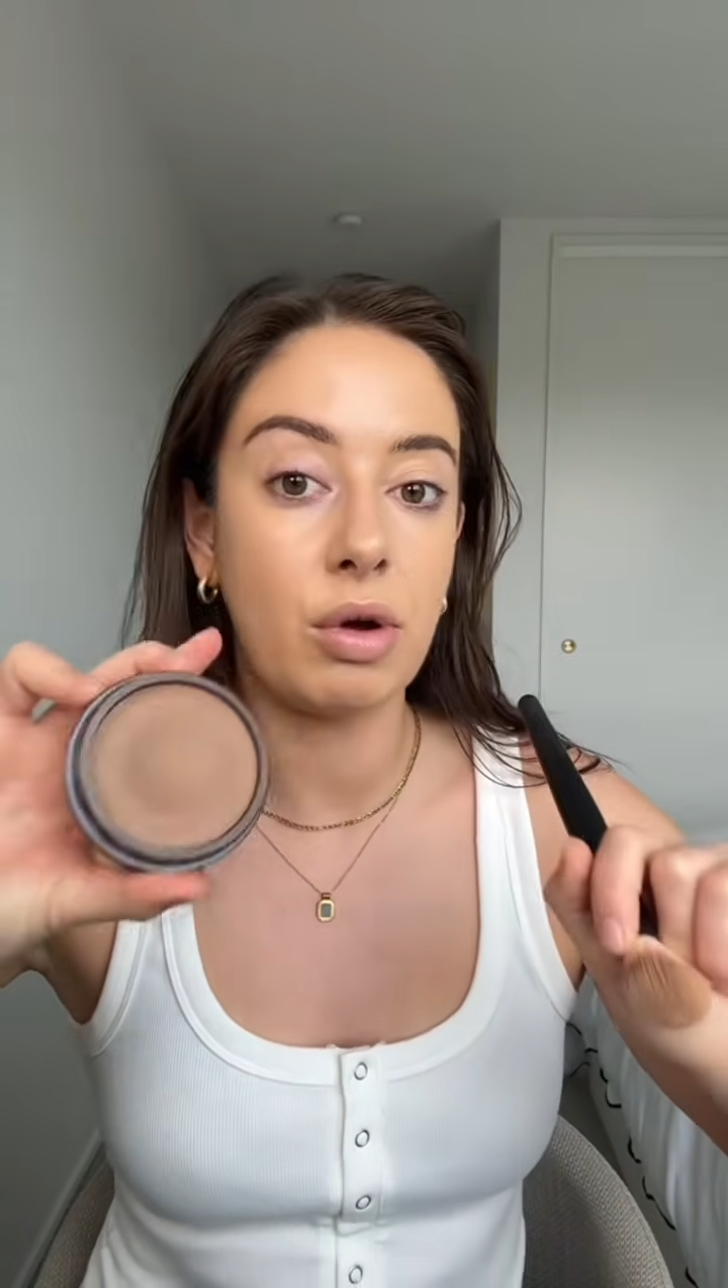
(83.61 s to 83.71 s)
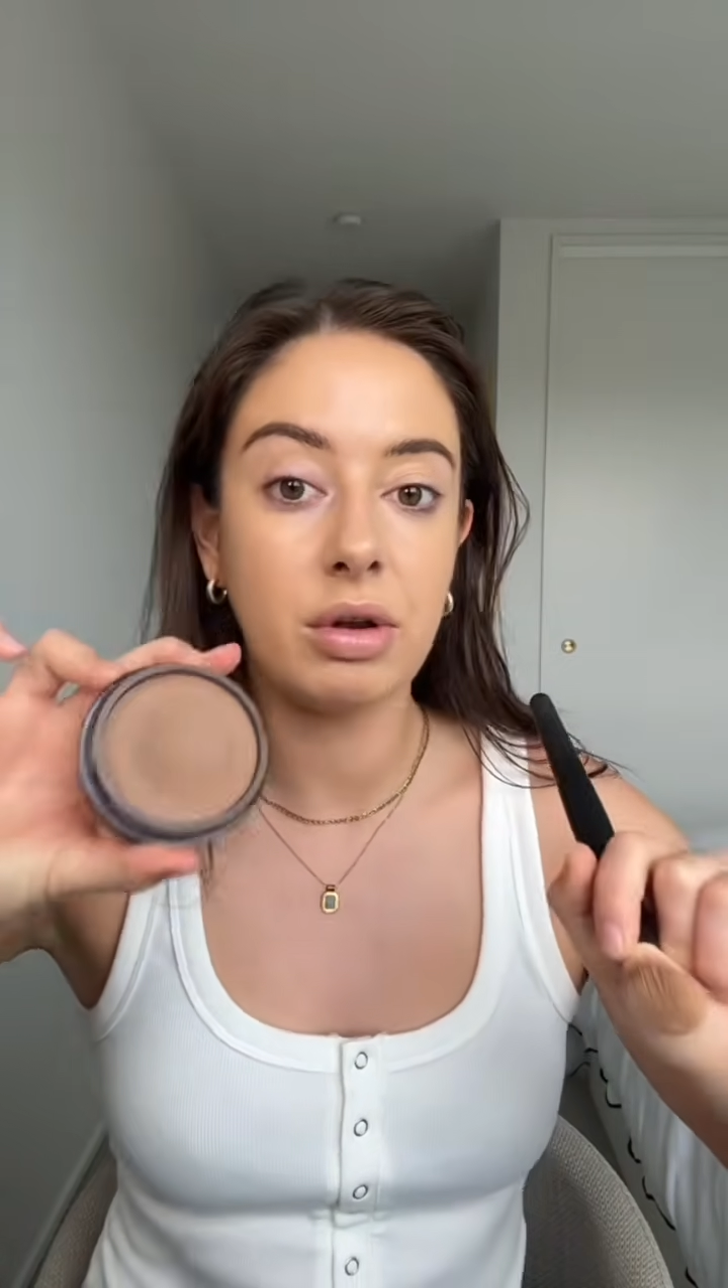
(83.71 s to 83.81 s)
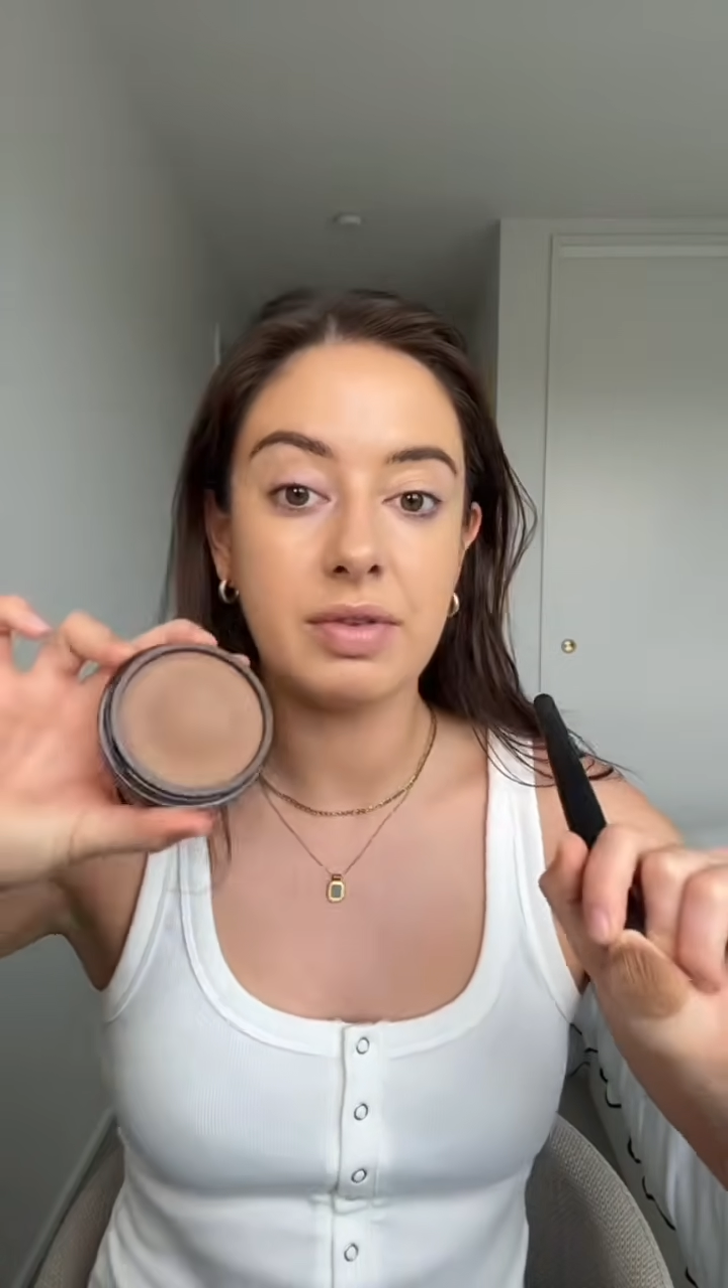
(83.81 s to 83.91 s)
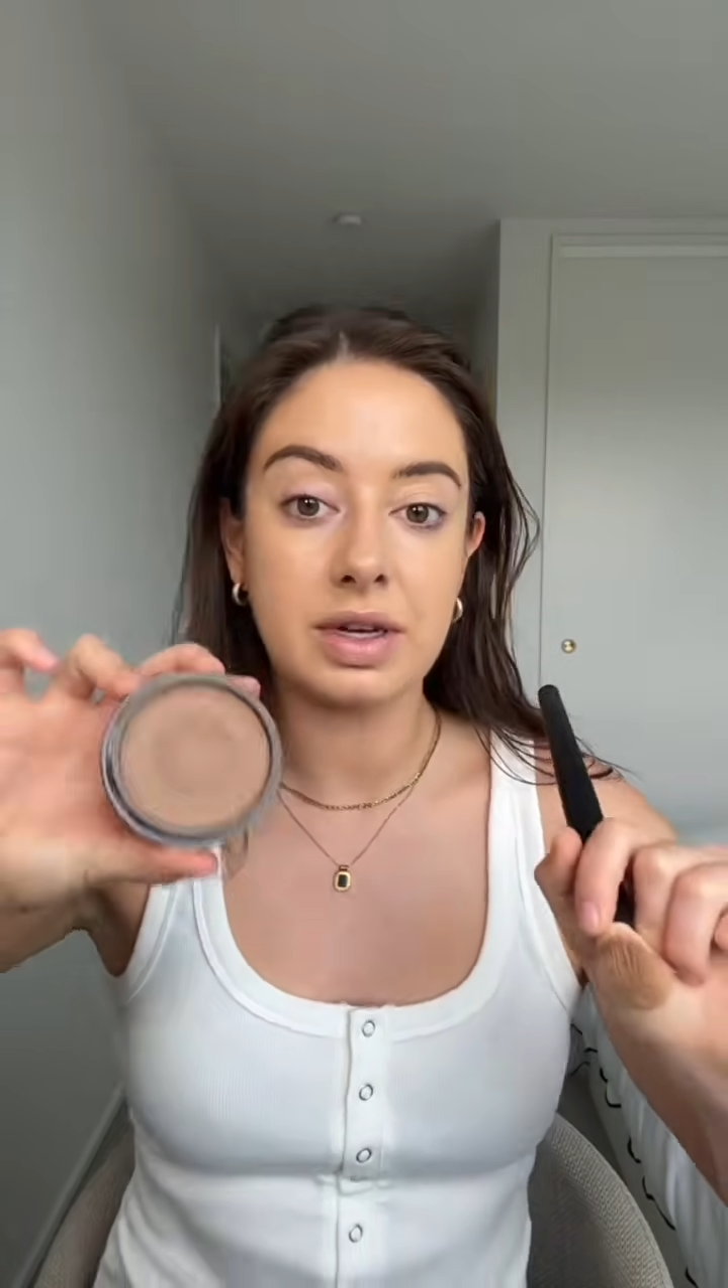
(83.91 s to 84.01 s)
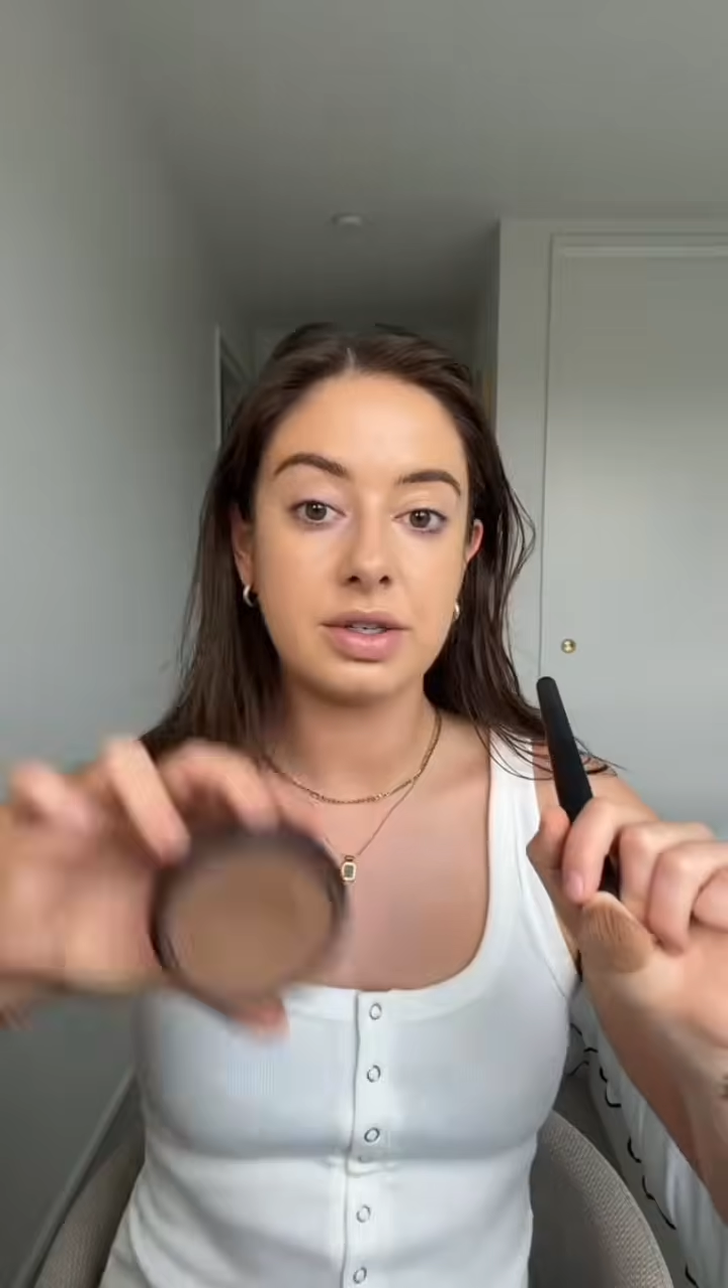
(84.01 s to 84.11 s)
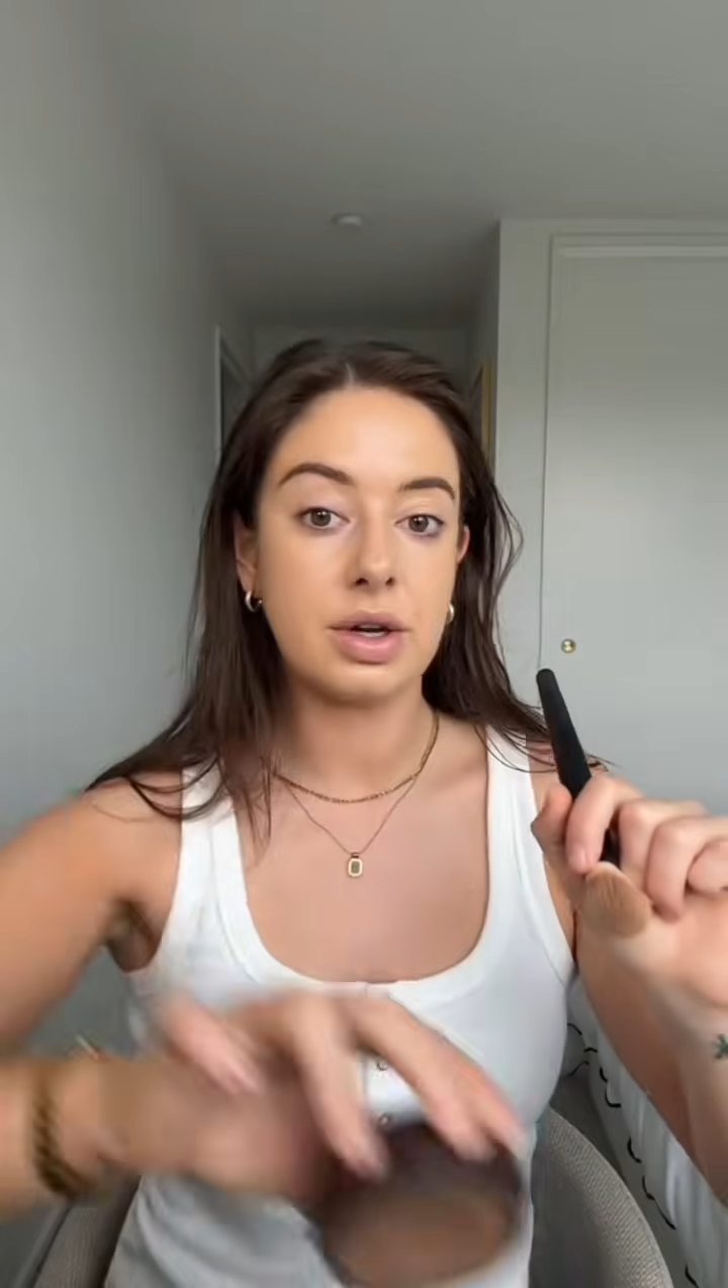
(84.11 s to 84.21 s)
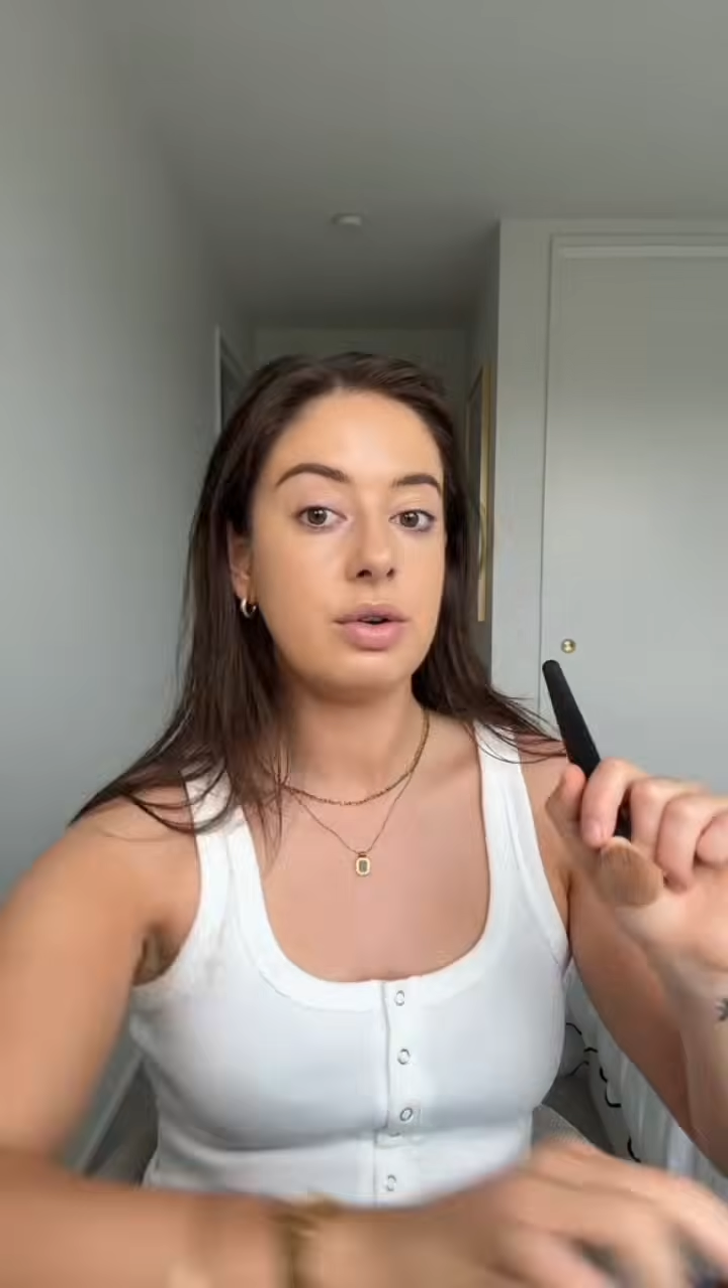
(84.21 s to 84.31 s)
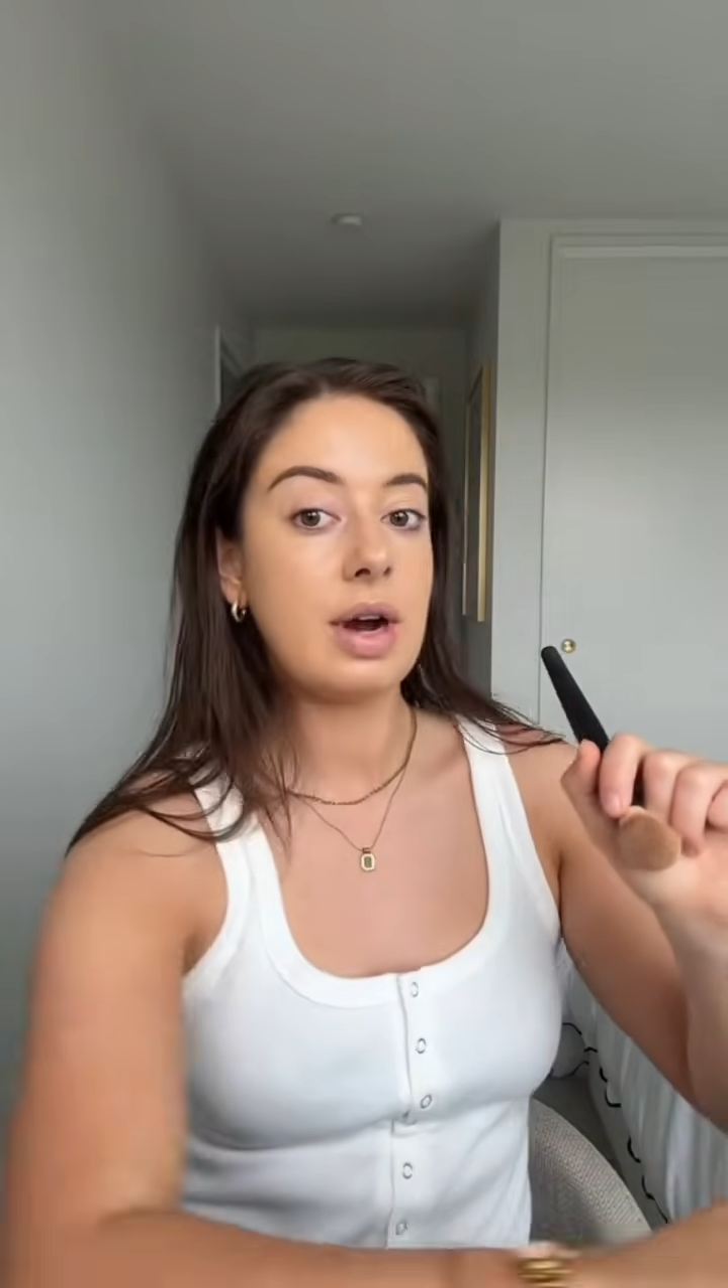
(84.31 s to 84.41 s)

olive undertone.